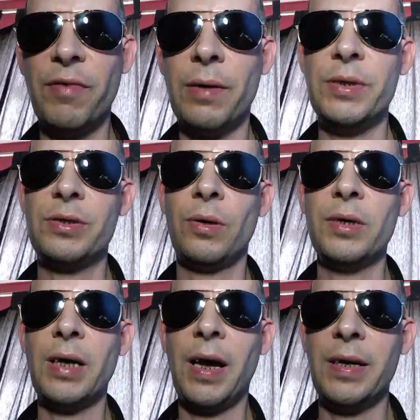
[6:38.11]
a very
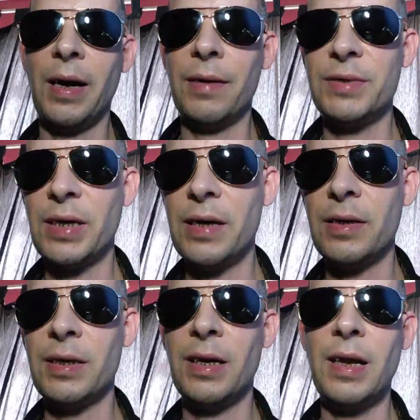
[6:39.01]
solid 8 out of
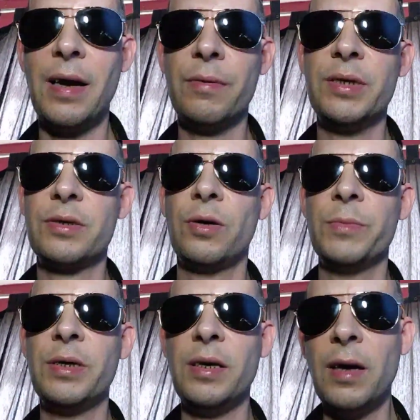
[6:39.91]
10, and hilarious
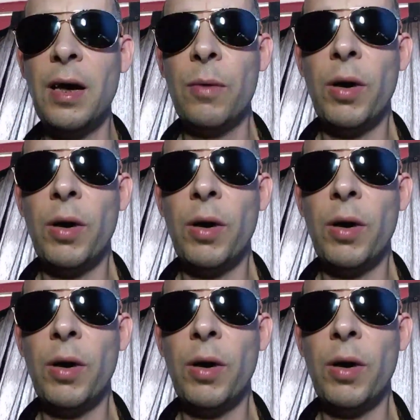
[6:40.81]
comedy.